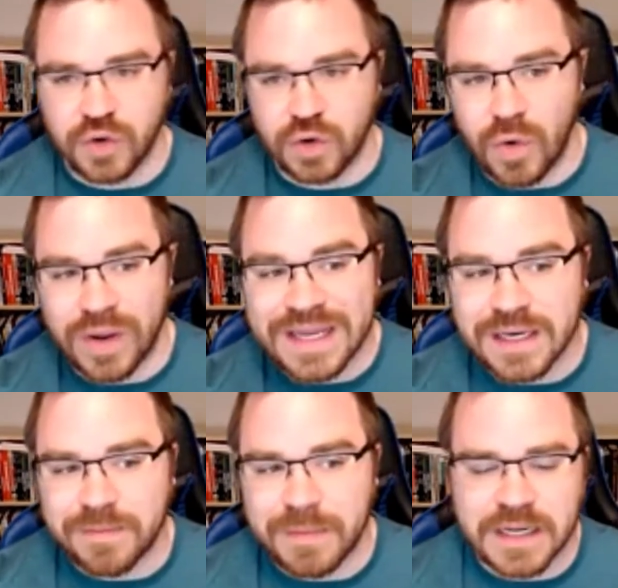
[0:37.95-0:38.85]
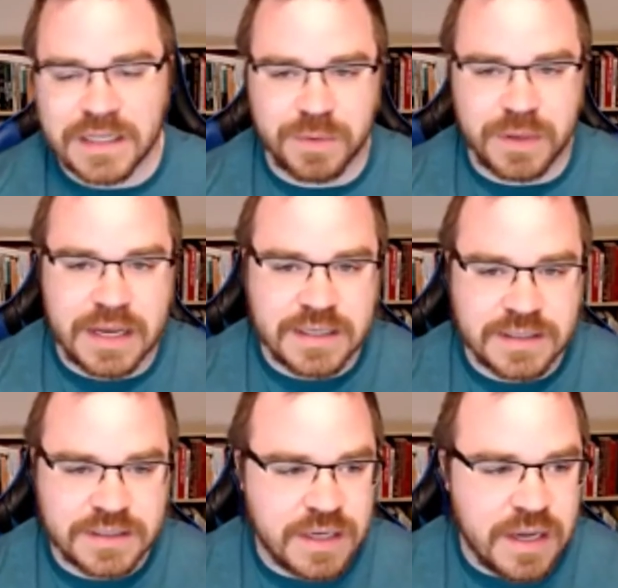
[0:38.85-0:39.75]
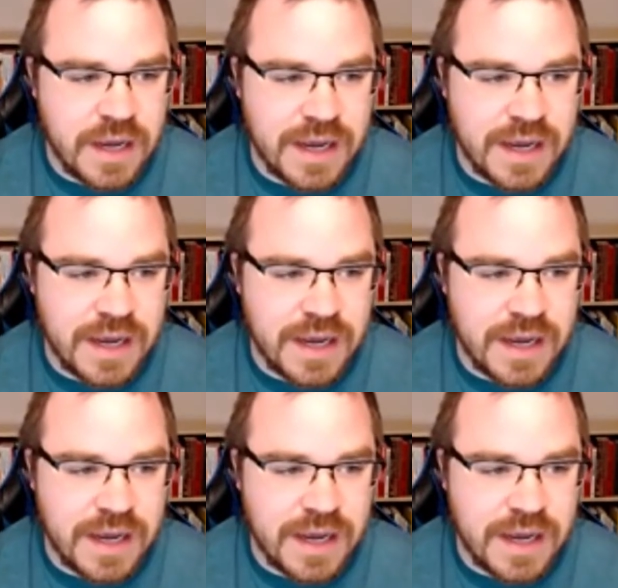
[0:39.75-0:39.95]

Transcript: or going into maintenance plans,